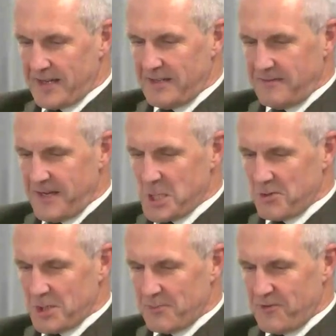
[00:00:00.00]
And if Escher,
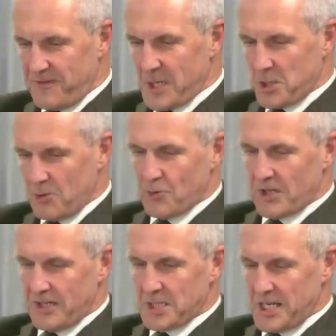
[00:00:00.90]
as a professional
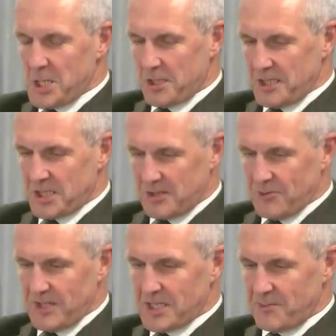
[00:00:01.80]
organisation, is told
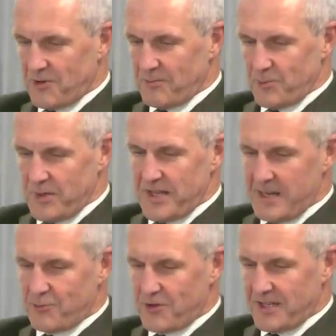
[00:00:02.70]
there's a problem with their
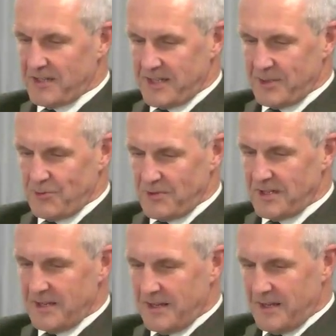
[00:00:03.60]
product, they would
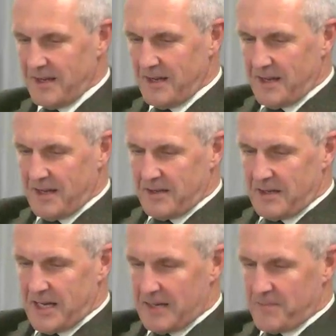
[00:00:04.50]

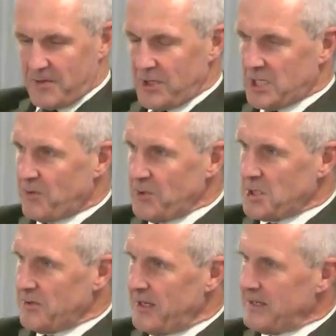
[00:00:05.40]
um, respond
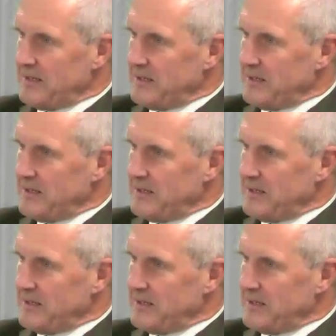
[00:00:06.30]
to it.